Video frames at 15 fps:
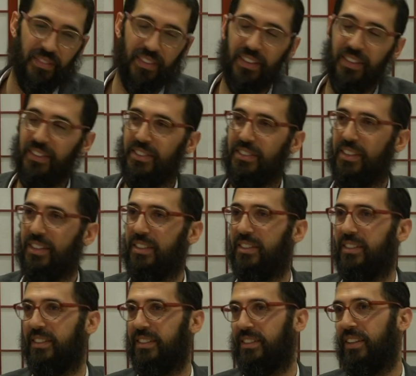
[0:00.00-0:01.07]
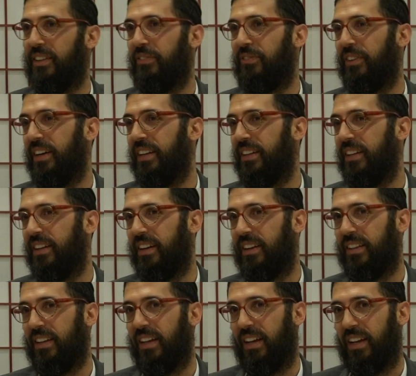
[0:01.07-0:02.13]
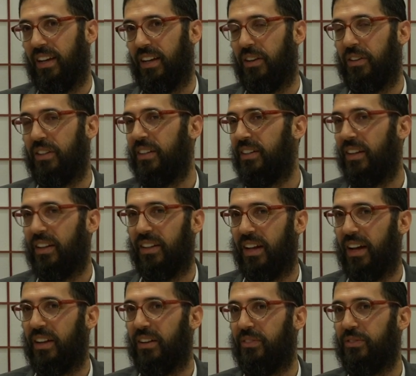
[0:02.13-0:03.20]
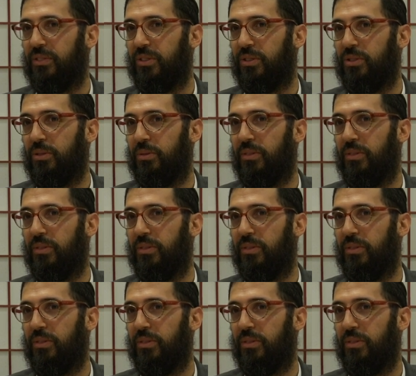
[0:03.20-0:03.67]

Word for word: say, till Friday night. He did a lot of